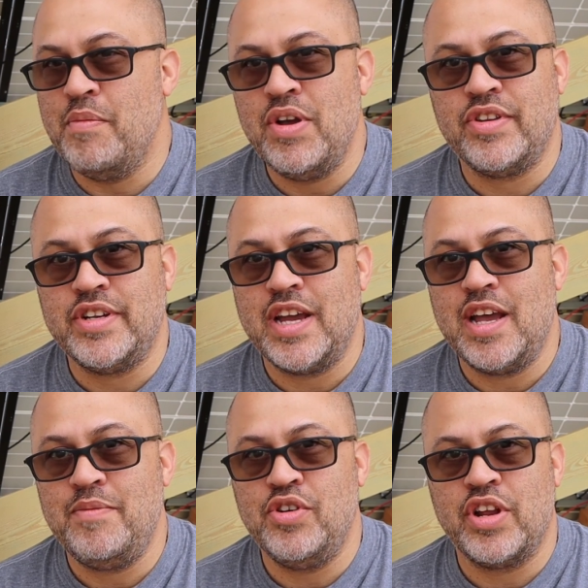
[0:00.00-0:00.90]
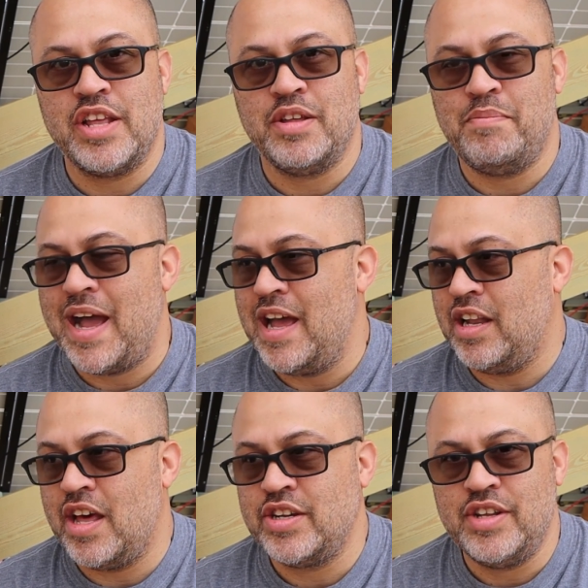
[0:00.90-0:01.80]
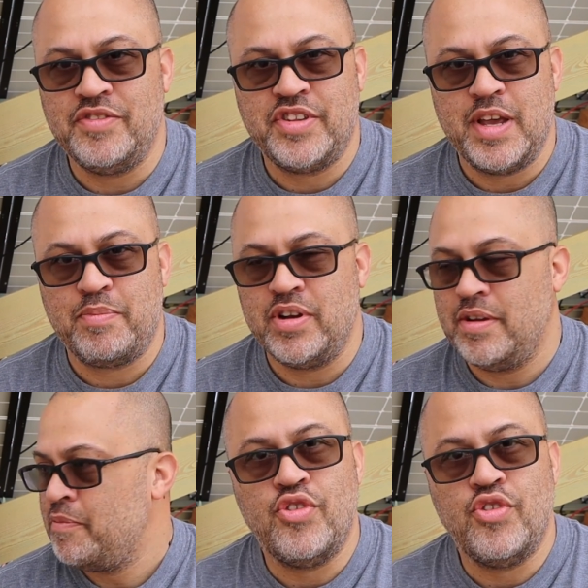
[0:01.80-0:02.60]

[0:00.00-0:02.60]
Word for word: most of the time you're gonna have to buy a lot of stuff separate.